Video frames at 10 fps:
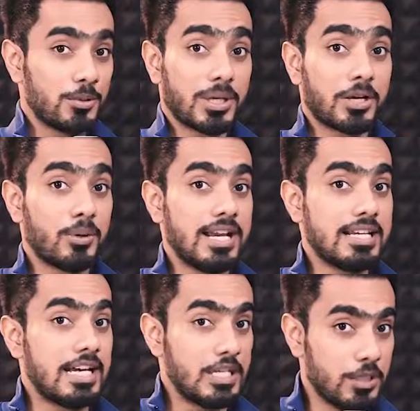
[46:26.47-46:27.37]
You want to
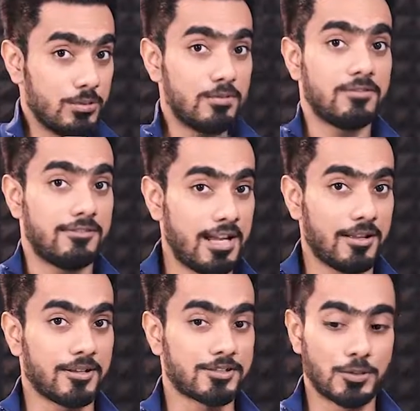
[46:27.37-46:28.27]
create a new
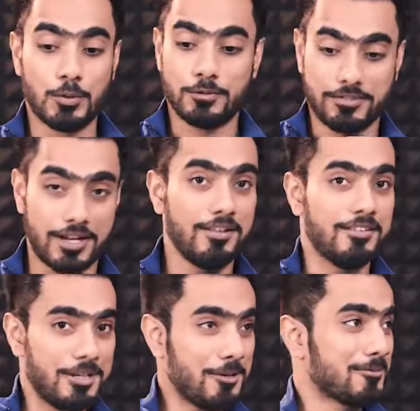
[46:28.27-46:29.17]
file. So go to File,
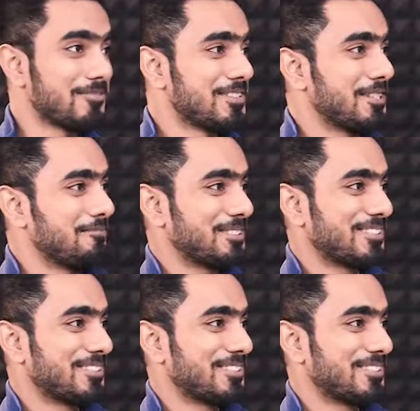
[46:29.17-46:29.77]
New. Simple